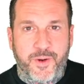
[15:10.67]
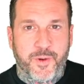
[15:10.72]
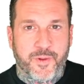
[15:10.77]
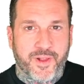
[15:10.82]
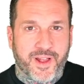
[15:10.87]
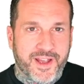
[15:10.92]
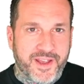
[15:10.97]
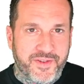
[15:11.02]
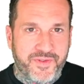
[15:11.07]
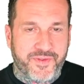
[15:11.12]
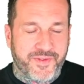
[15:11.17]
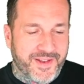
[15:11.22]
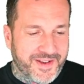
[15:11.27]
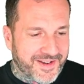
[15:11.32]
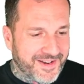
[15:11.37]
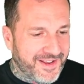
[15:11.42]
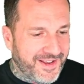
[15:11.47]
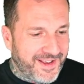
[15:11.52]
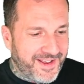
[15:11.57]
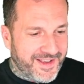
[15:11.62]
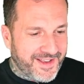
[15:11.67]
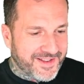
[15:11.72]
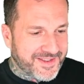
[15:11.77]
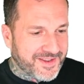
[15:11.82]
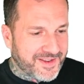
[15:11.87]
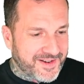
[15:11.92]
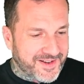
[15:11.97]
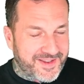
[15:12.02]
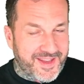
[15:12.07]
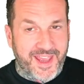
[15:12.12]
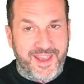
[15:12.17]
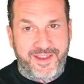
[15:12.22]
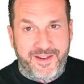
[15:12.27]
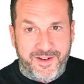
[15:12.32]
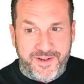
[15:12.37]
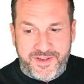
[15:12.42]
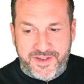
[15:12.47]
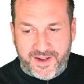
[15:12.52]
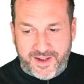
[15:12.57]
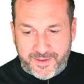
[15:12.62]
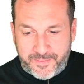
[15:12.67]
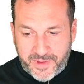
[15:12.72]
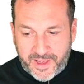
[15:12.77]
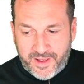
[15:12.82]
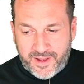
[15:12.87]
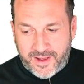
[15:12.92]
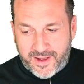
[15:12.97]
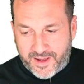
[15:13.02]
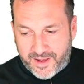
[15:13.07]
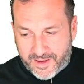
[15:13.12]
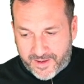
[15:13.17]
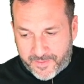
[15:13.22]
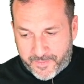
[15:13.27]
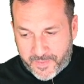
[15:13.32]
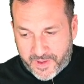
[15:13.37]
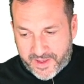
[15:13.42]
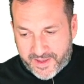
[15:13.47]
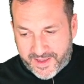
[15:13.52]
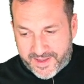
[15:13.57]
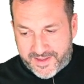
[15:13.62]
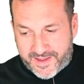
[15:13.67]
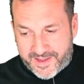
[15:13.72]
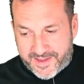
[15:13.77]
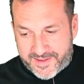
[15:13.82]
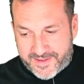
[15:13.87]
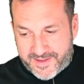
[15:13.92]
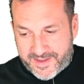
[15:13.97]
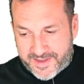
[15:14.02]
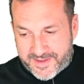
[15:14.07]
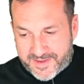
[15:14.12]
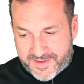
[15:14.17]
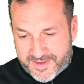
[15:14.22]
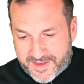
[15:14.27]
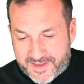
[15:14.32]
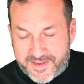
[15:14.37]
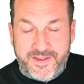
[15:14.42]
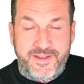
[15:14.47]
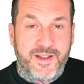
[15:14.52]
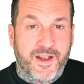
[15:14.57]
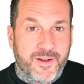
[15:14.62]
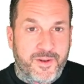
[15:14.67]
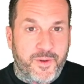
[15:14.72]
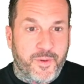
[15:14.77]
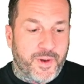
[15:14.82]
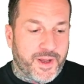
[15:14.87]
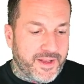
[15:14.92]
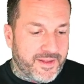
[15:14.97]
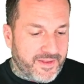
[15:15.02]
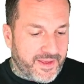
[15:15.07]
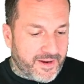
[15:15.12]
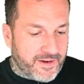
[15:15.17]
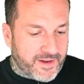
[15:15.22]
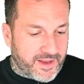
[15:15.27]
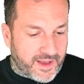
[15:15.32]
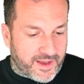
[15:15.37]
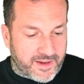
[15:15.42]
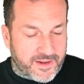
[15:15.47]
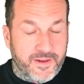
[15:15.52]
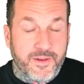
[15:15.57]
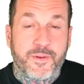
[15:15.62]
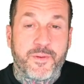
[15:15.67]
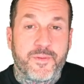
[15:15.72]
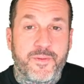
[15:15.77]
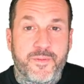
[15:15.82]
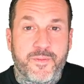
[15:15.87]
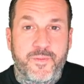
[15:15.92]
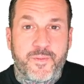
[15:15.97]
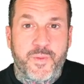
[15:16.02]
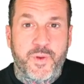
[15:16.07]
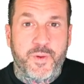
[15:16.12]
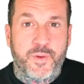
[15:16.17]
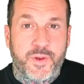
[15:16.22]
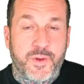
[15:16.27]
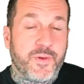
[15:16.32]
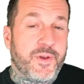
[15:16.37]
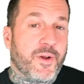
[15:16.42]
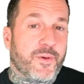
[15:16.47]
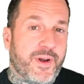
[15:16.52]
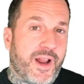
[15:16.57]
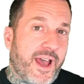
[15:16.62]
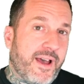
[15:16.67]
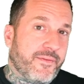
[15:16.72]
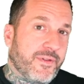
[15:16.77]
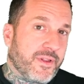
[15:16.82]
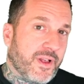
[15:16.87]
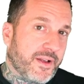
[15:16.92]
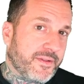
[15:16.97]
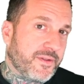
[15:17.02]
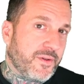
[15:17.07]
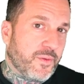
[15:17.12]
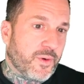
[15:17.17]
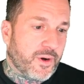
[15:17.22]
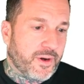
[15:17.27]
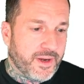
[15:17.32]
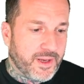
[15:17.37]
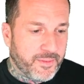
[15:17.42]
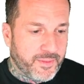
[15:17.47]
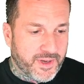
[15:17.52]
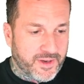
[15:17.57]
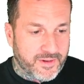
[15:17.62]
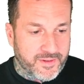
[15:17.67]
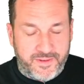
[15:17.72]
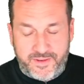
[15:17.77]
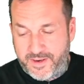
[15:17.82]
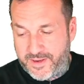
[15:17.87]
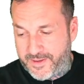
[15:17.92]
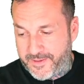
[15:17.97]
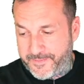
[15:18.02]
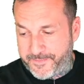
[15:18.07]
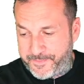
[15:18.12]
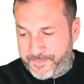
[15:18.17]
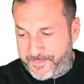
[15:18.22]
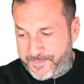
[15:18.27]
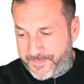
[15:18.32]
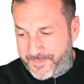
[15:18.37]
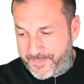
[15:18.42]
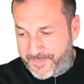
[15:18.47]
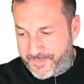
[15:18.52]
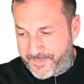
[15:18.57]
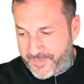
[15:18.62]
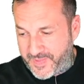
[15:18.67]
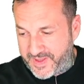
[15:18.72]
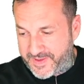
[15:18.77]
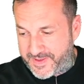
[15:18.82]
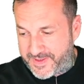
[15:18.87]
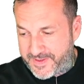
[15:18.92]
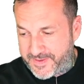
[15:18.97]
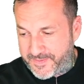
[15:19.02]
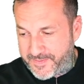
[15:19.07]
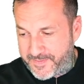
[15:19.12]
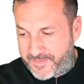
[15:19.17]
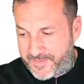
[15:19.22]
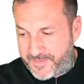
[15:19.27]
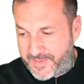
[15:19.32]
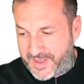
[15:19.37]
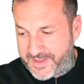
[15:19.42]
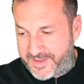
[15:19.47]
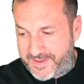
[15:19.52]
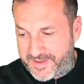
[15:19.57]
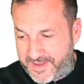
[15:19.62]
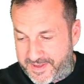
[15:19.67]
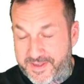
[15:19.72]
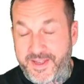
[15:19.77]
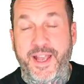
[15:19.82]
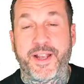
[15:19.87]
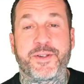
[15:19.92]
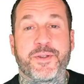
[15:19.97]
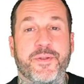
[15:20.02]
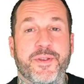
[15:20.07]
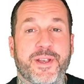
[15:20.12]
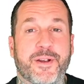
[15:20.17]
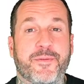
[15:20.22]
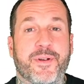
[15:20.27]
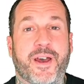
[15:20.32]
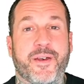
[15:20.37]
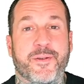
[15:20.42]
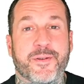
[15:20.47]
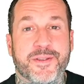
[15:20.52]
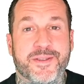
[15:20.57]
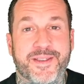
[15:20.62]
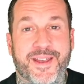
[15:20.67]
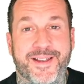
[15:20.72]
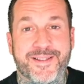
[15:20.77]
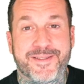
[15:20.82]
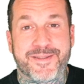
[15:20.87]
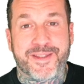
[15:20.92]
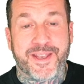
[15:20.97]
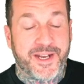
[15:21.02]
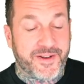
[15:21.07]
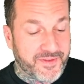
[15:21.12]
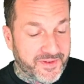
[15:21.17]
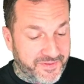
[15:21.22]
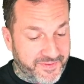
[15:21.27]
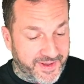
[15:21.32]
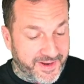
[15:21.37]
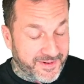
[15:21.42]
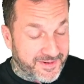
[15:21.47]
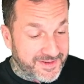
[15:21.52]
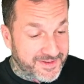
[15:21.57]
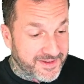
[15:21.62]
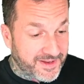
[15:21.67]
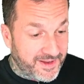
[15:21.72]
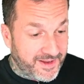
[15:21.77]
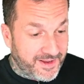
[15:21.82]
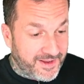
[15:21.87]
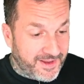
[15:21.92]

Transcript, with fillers: your life and it's going to take your job, um, it, it, it's it's not quite there yet. You you, you don't have a lot to worry about. Um, it's, it's, it's actually a rather sad state of affairs.